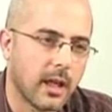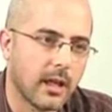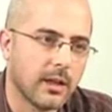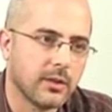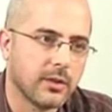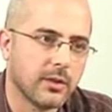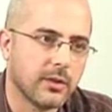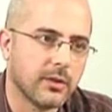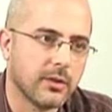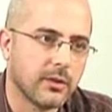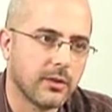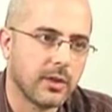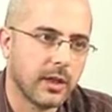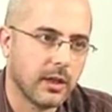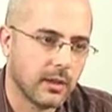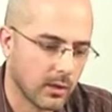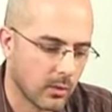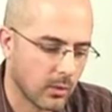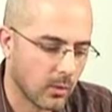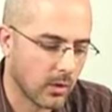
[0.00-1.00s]
nations
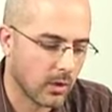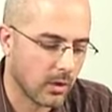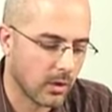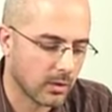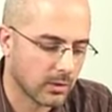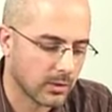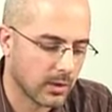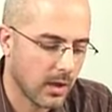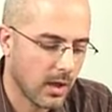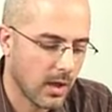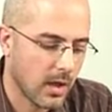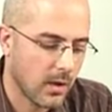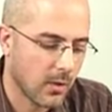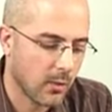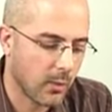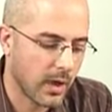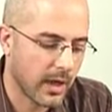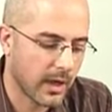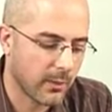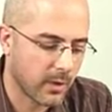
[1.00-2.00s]
in the world,
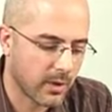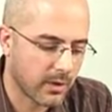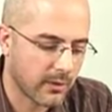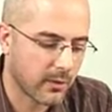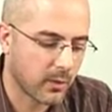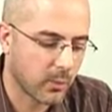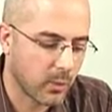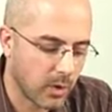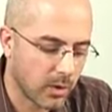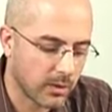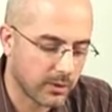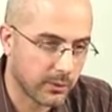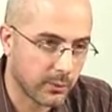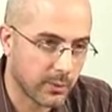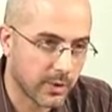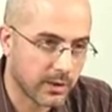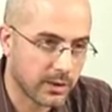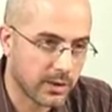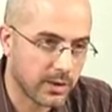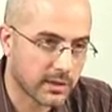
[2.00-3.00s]
where one of the world's
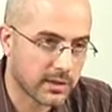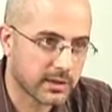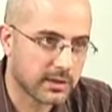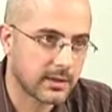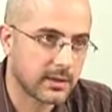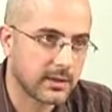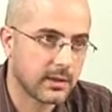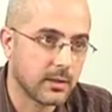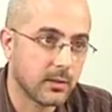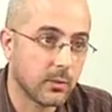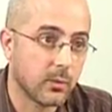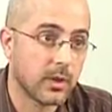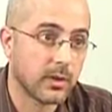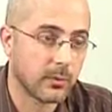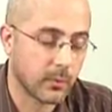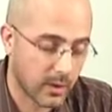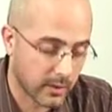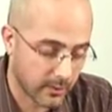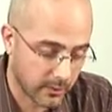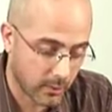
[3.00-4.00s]
richest,
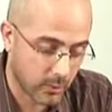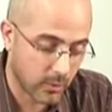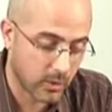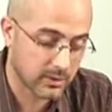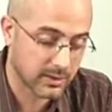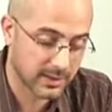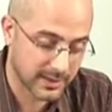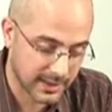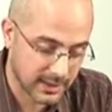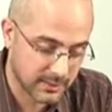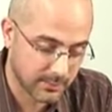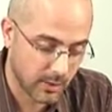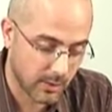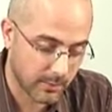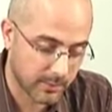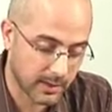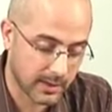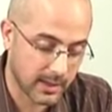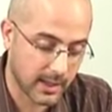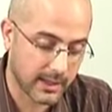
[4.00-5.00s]
one of the world's least
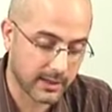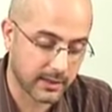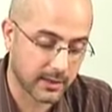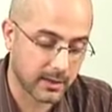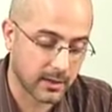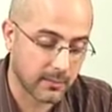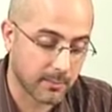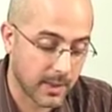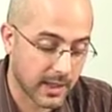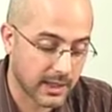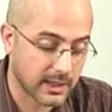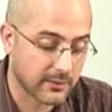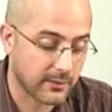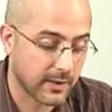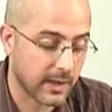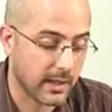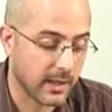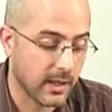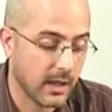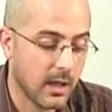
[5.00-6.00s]
populated and best
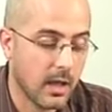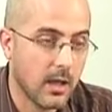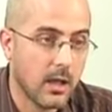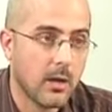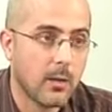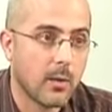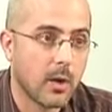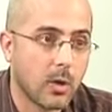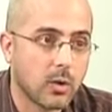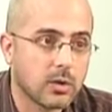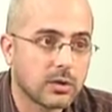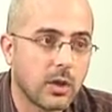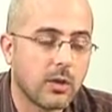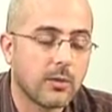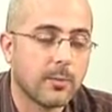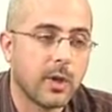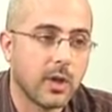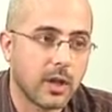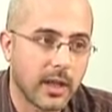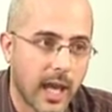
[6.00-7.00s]
fed,
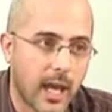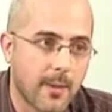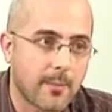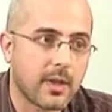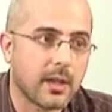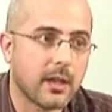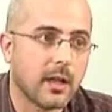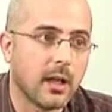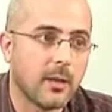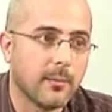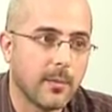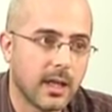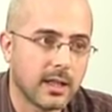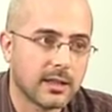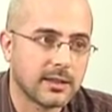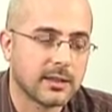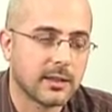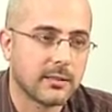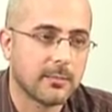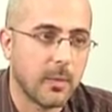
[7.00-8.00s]
also per capita
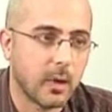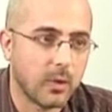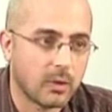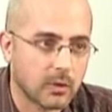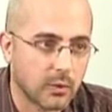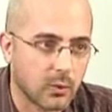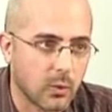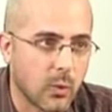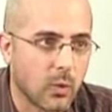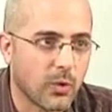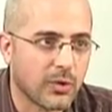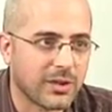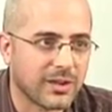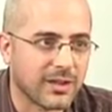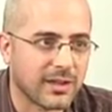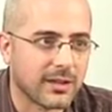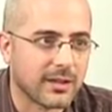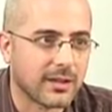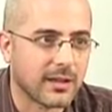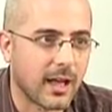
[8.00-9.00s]
amongst the most
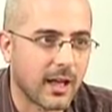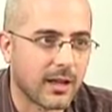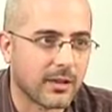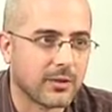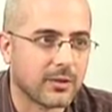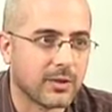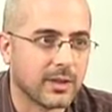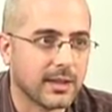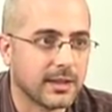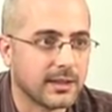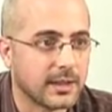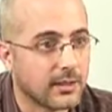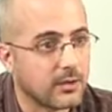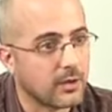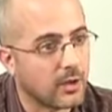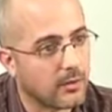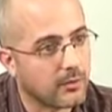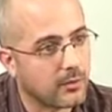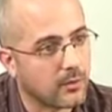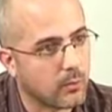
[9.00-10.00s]
watered countries
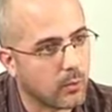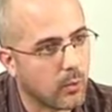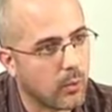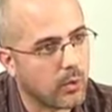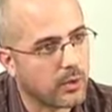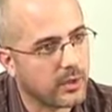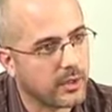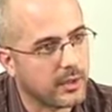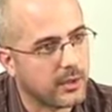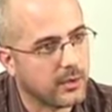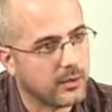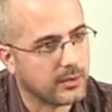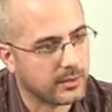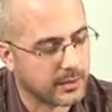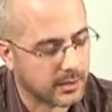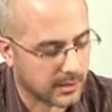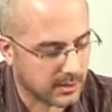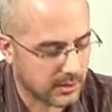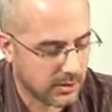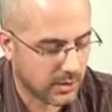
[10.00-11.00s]
in terms of water
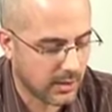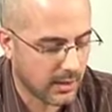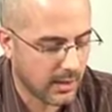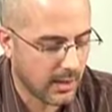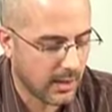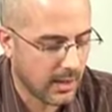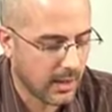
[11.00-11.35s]
usage.